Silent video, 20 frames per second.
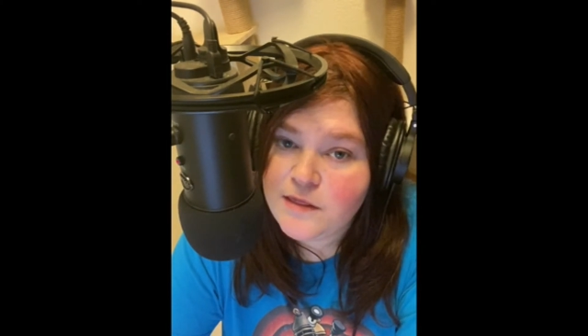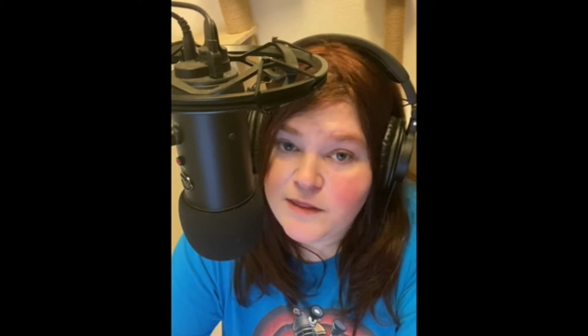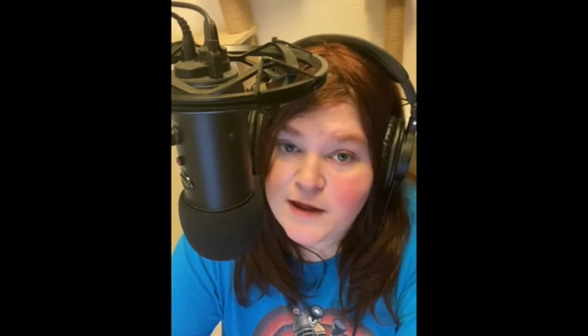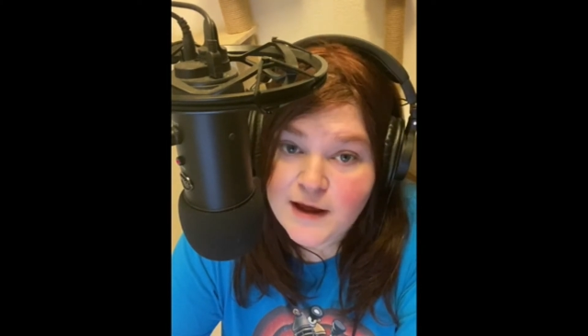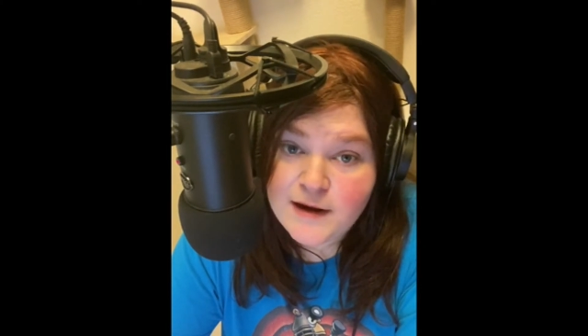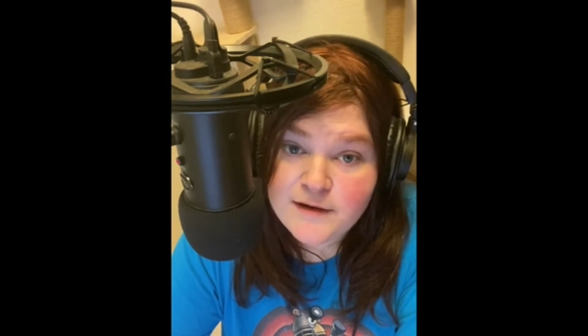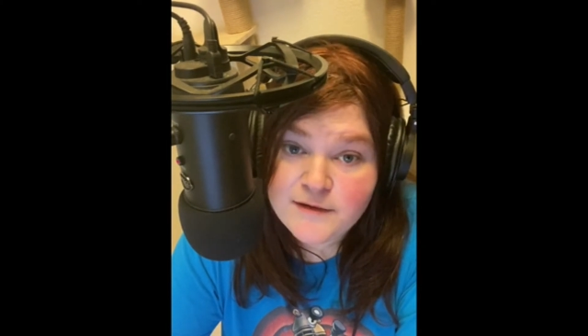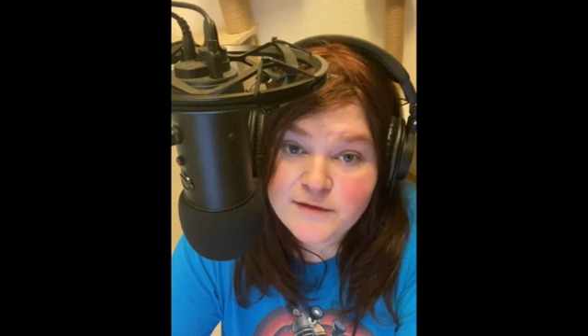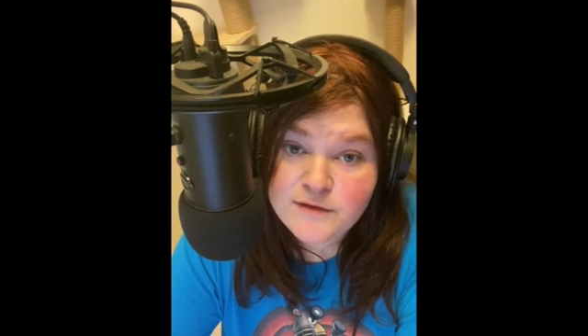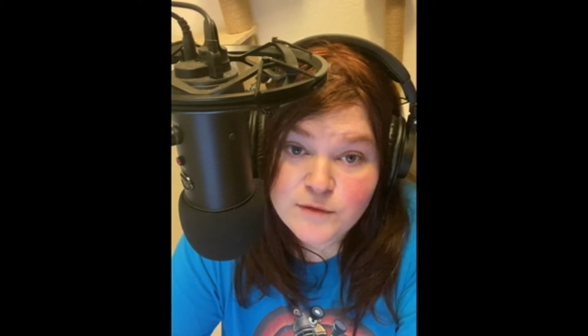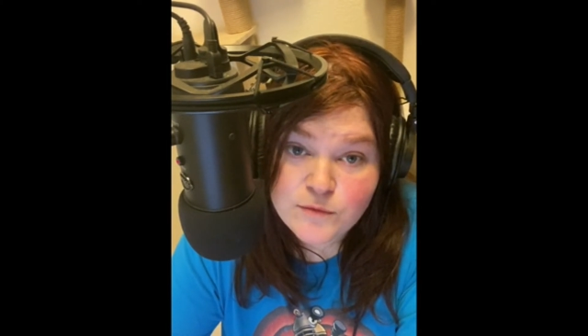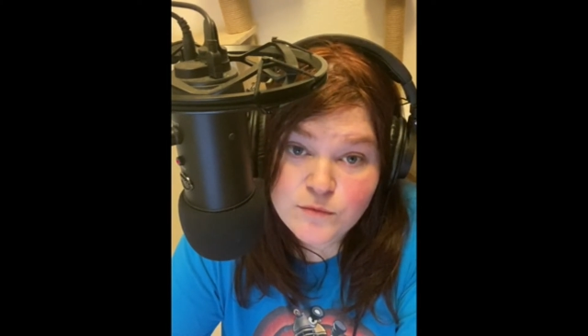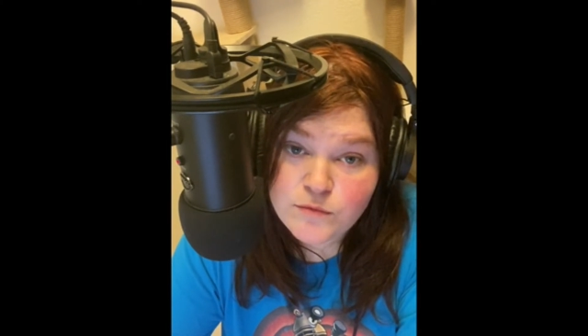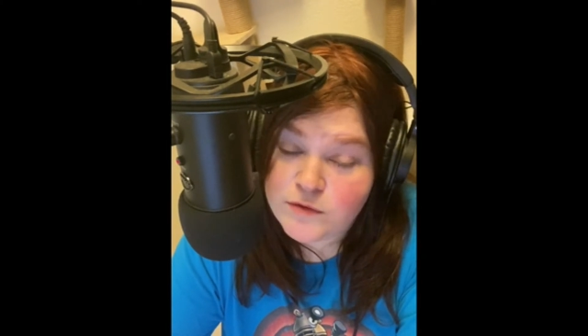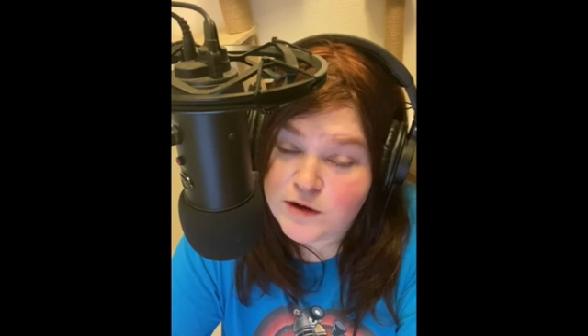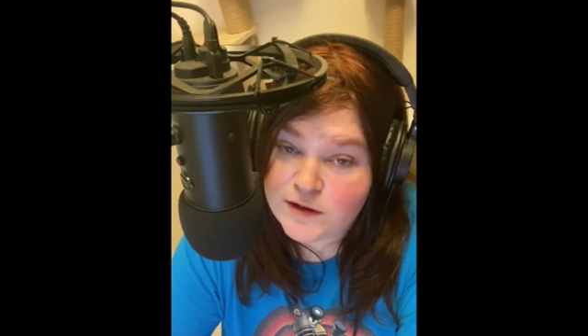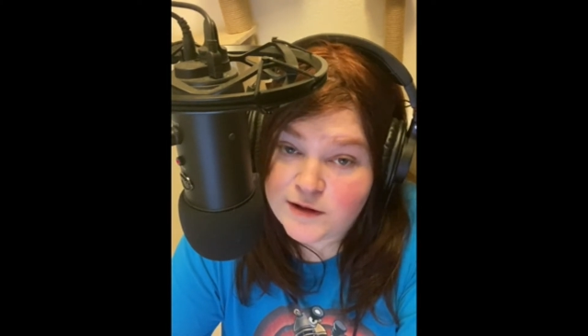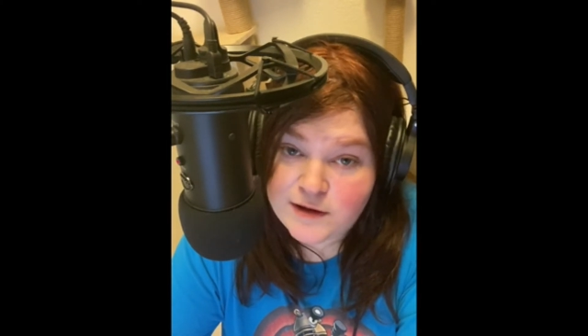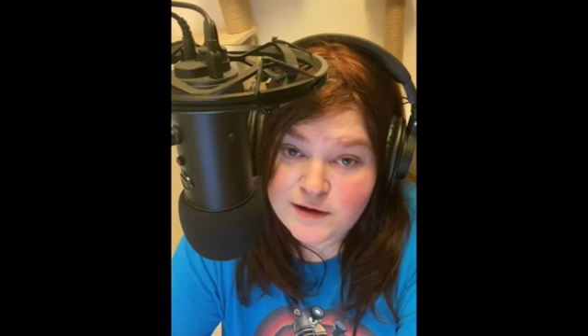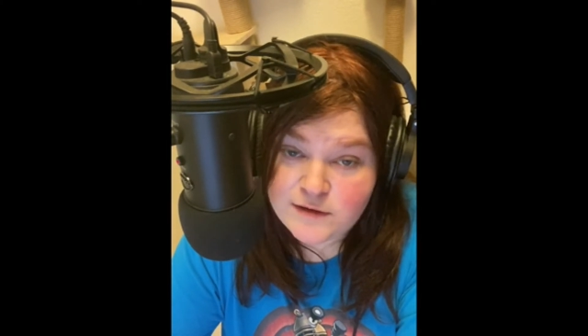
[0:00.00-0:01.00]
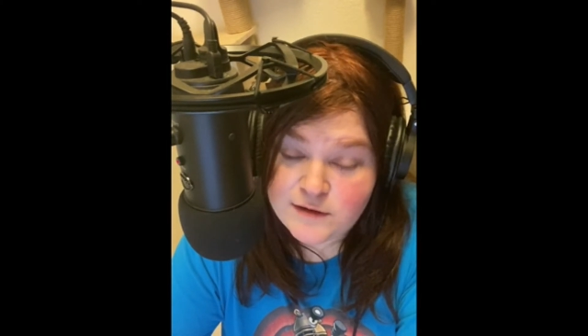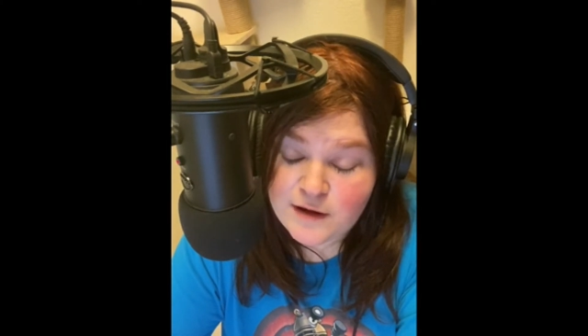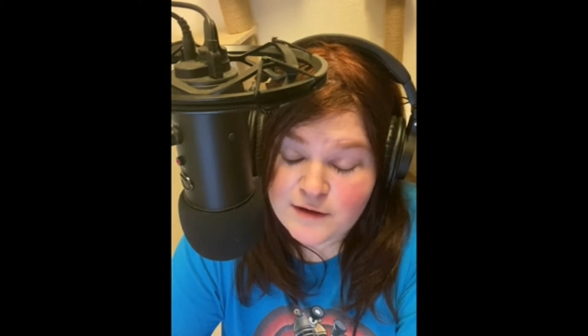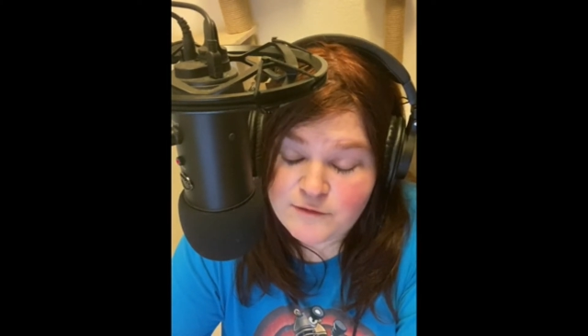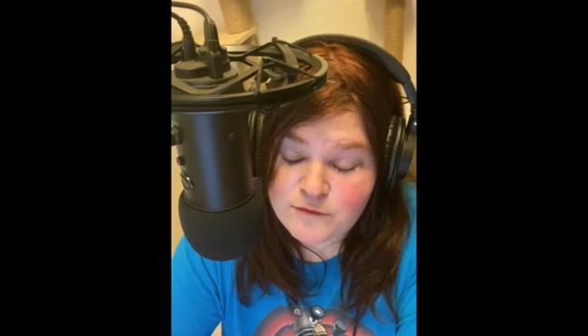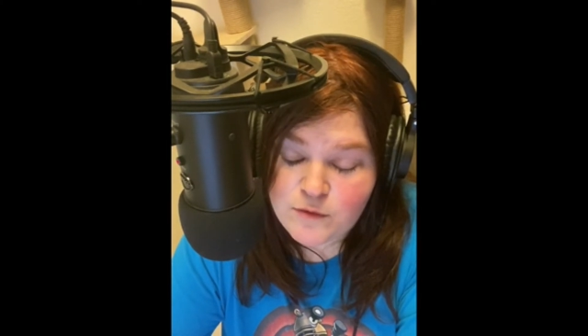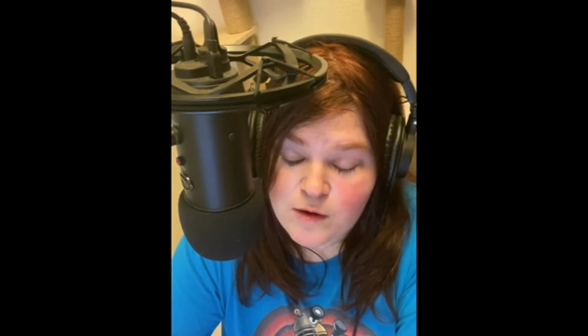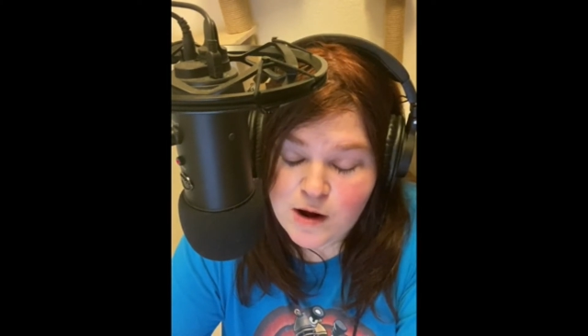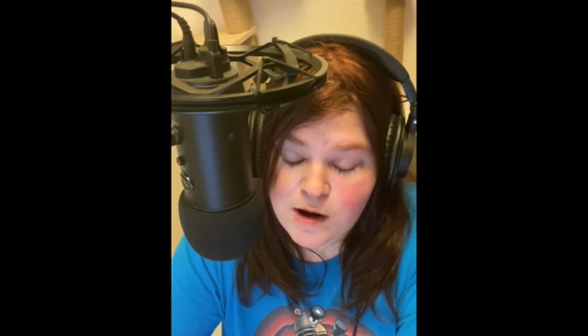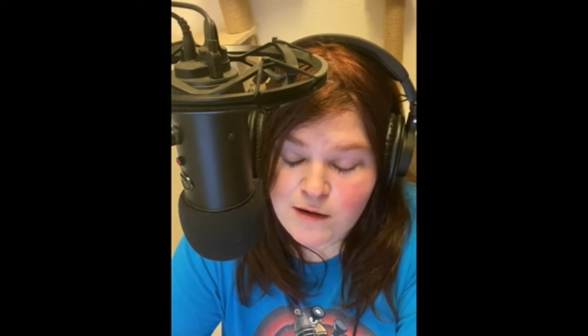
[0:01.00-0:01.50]
That is a really
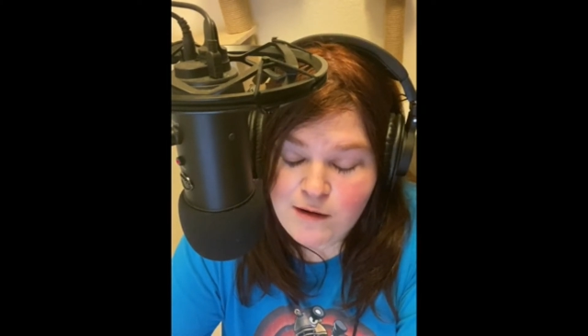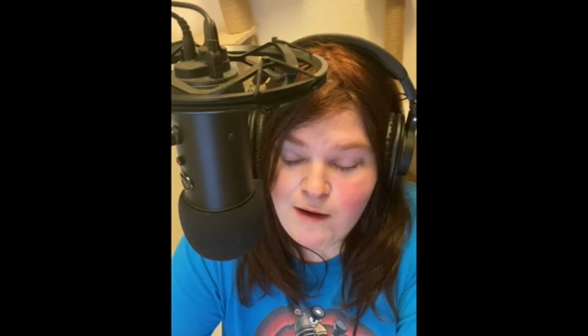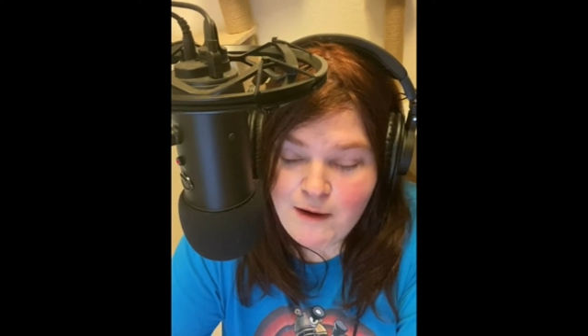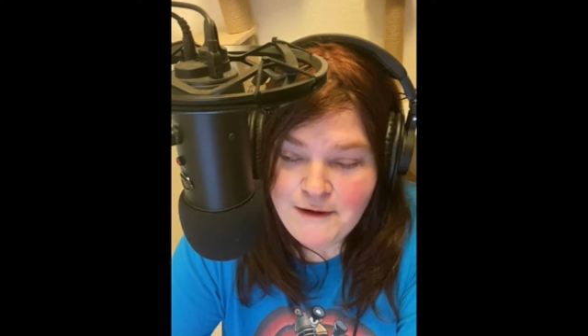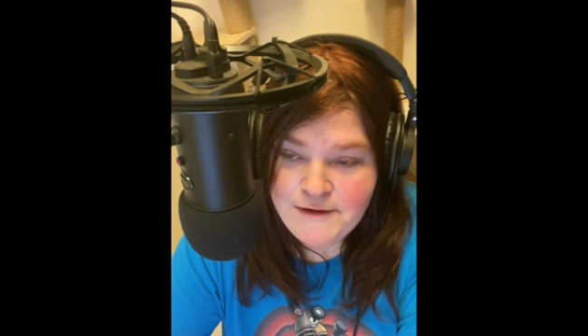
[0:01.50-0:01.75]
tough one.